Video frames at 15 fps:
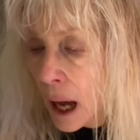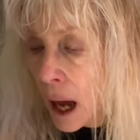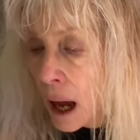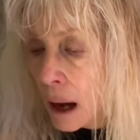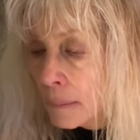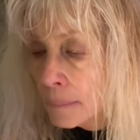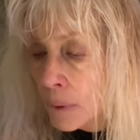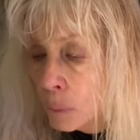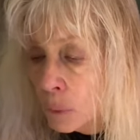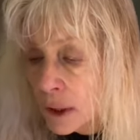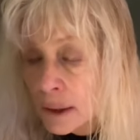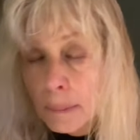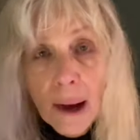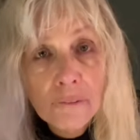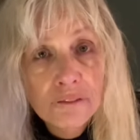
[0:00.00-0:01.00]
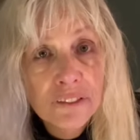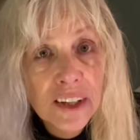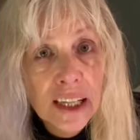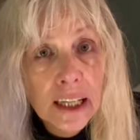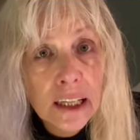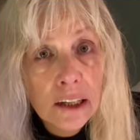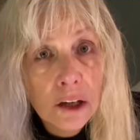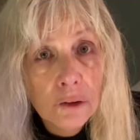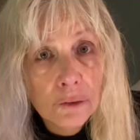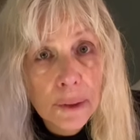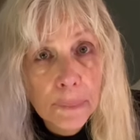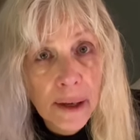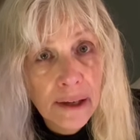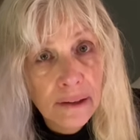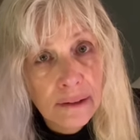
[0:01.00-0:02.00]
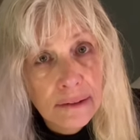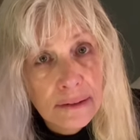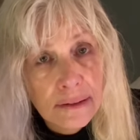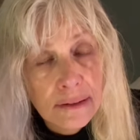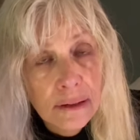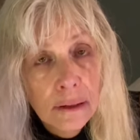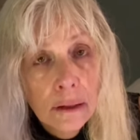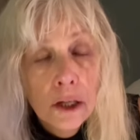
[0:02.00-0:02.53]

Um, what about vehicle repairs?